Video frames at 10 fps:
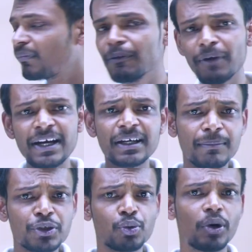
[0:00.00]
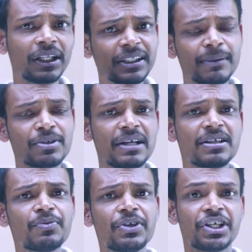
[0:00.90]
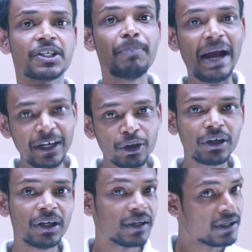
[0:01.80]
When it comes to other substances which expand on